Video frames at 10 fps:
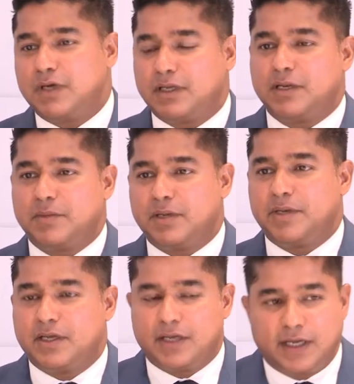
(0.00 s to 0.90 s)
Well, let
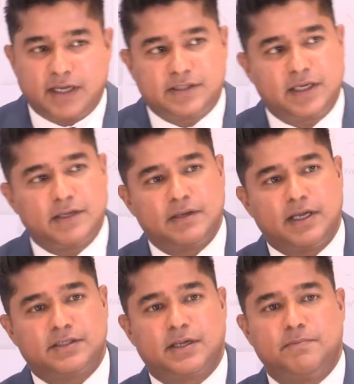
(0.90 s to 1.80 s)
me as
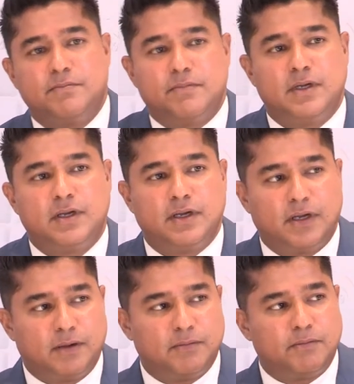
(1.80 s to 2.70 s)
a
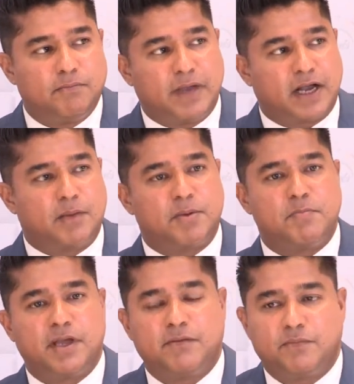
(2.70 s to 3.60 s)
back up a
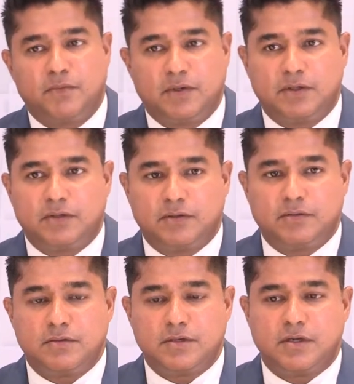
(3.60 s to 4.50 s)
bit.
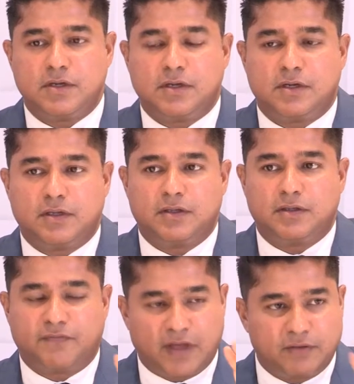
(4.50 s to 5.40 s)

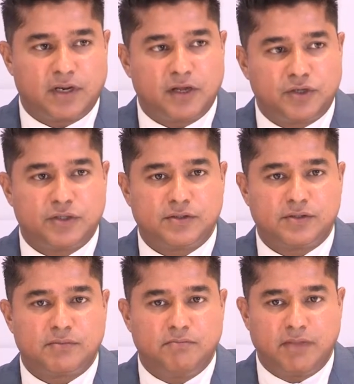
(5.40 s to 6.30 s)
The
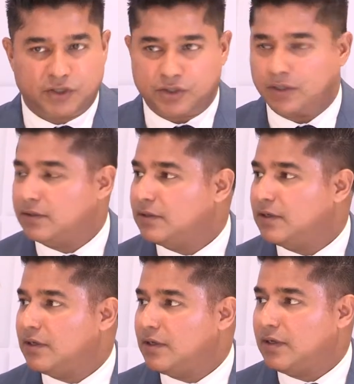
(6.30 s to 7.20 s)
foundation's mission
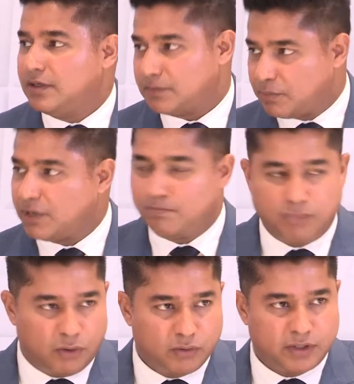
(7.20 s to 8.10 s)
is a pretty
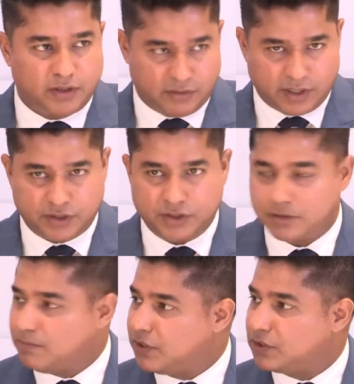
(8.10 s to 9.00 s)
bold and
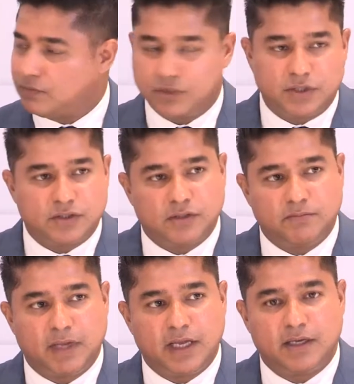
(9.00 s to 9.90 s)
audacious mission, which is to
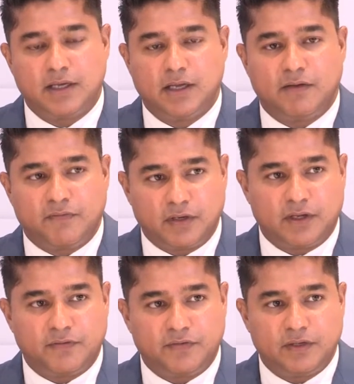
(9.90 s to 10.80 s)
make
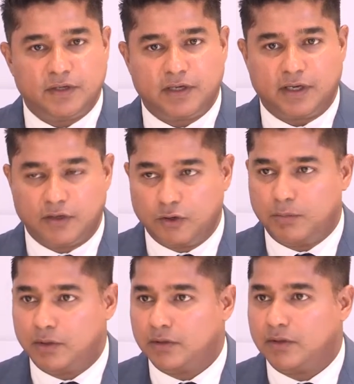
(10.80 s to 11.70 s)
Philadelphia a
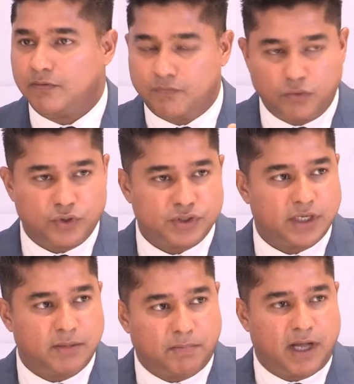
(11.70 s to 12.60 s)
global force
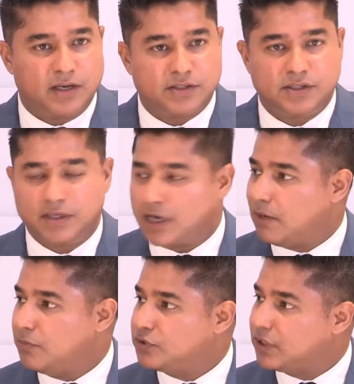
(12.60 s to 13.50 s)
in policy,
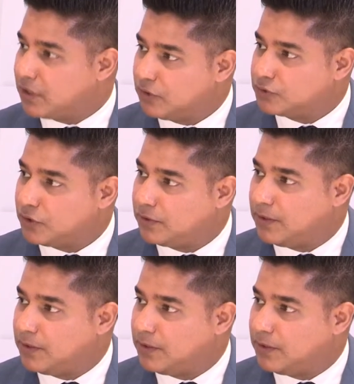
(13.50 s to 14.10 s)
commerce, and culture.